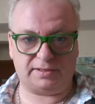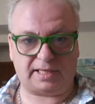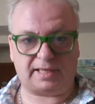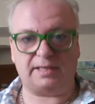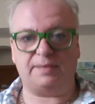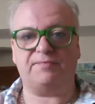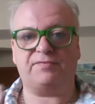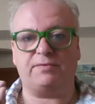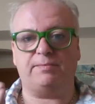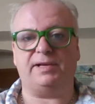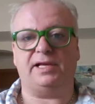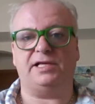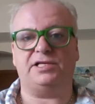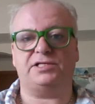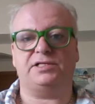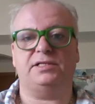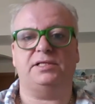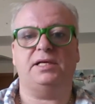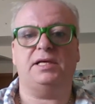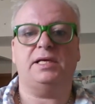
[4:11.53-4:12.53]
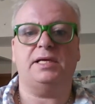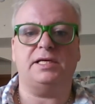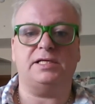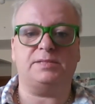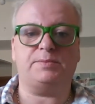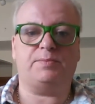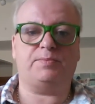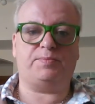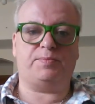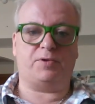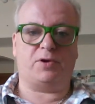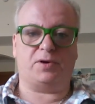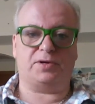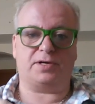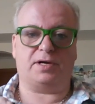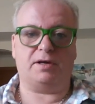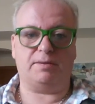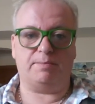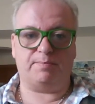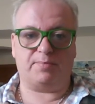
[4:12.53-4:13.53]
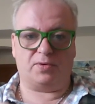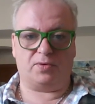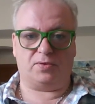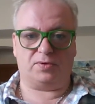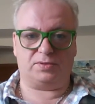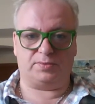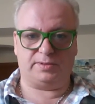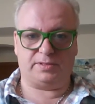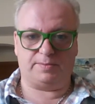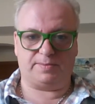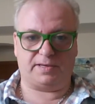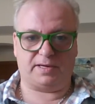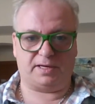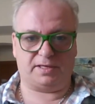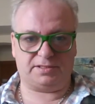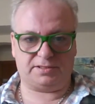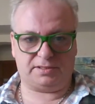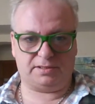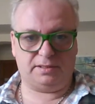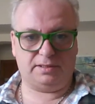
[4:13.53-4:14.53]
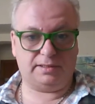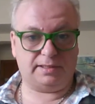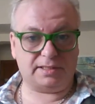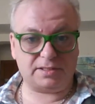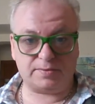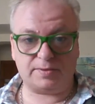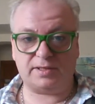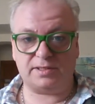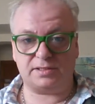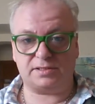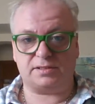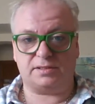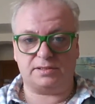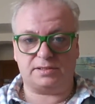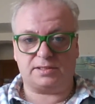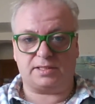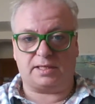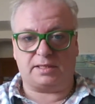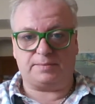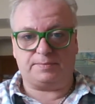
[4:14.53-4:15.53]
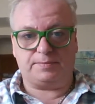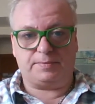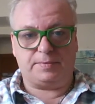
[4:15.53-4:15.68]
That information is brought on board with the particle. That's what Einstein said.